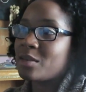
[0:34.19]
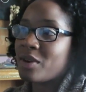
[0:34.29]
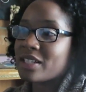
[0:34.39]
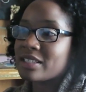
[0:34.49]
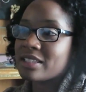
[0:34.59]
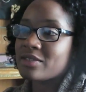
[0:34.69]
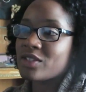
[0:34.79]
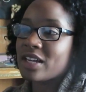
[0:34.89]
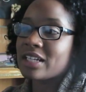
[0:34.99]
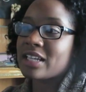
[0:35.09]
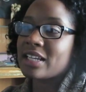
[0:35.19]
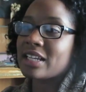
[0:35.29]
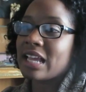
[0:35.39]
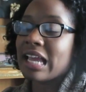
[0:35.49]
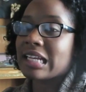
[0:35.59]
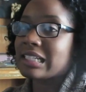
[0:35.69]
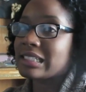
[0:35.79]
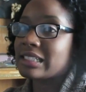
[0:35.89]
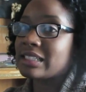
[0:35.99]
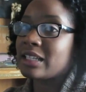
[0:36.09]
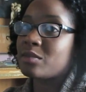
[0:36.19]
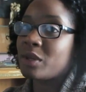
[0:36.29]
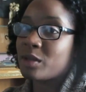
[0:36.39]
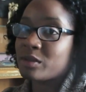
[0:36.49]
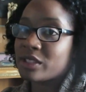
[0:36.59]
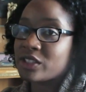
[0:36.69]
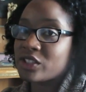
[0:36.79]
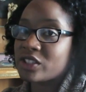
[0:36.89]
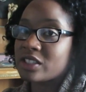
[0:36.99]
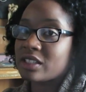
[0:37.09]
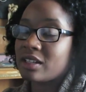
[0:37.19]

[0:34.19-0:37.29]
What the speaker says: the process of trying to get it edited and then published.